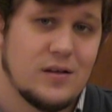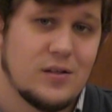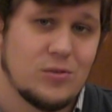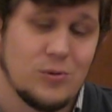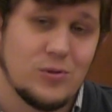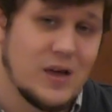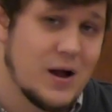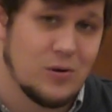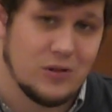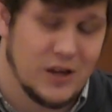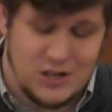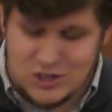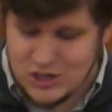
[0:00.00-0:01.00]
through that
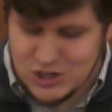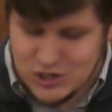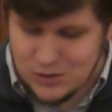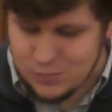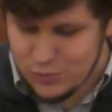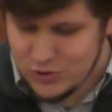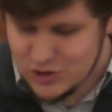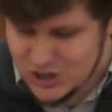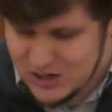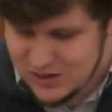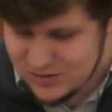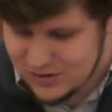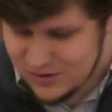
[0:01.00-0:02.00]
relationship with
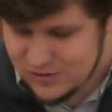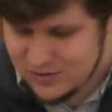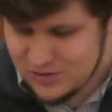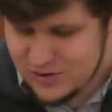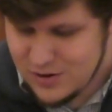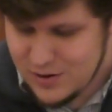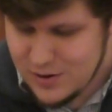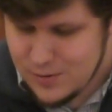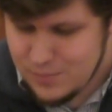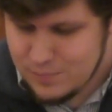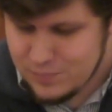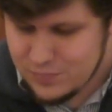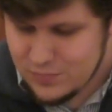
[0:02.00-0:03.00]
Jesus.
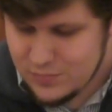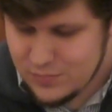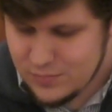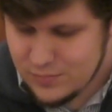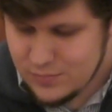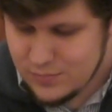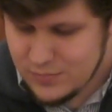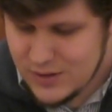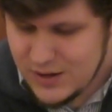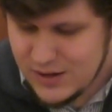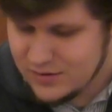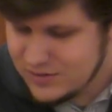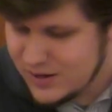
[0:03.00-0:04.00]

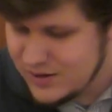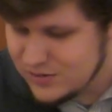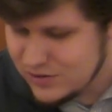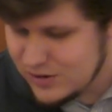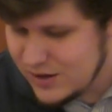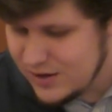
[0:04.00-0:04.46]
He says,